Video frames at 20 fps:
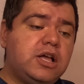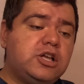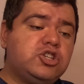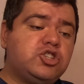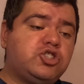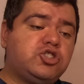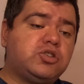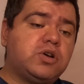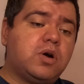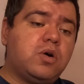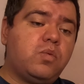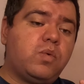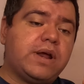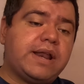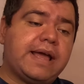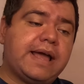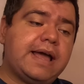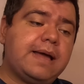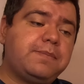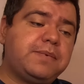So what
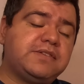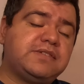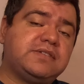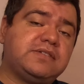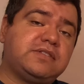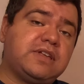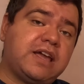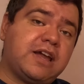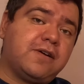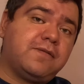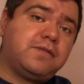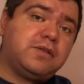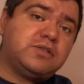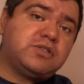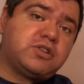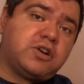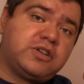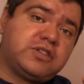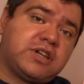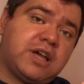happens is the airflow
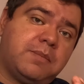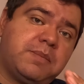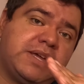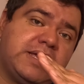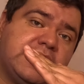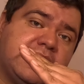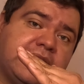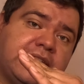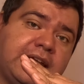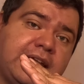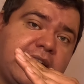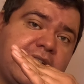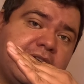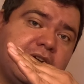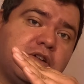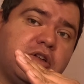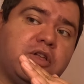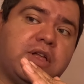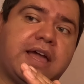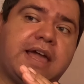starts coming in at an
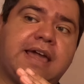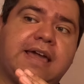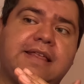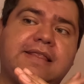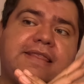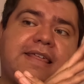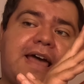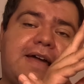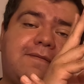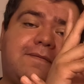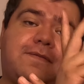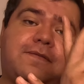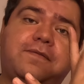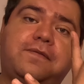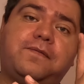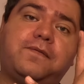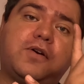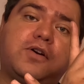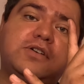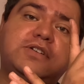angle, and that
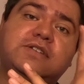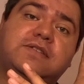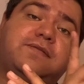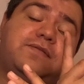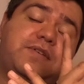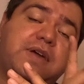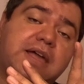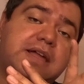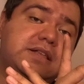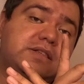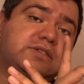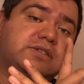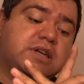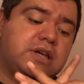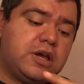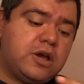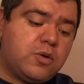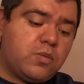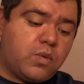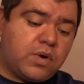first vent
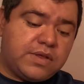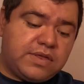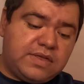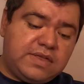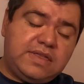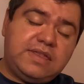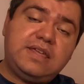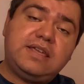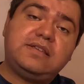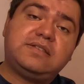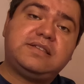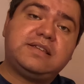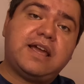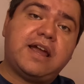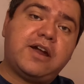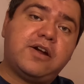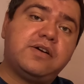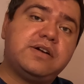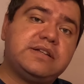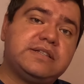where this
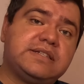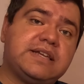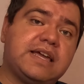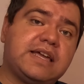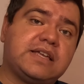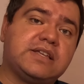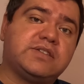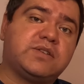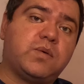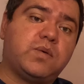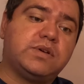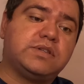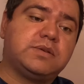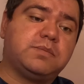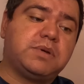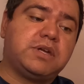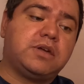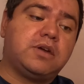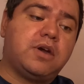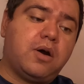air intake is going to
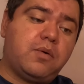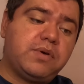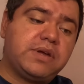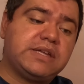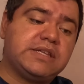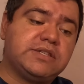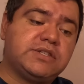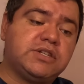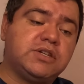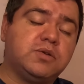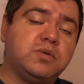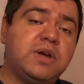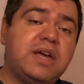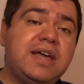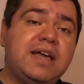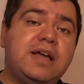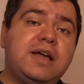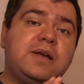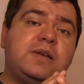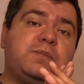be going into
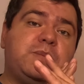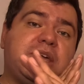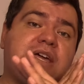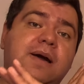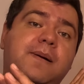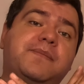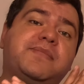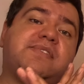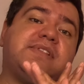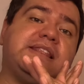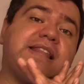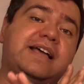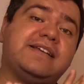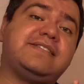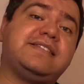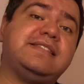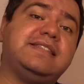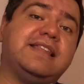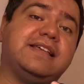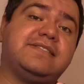becomes
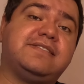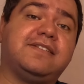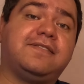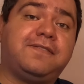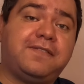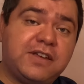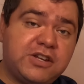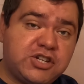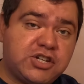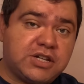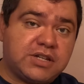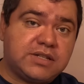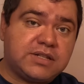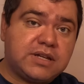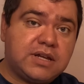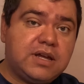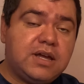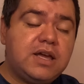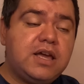less and less efficient.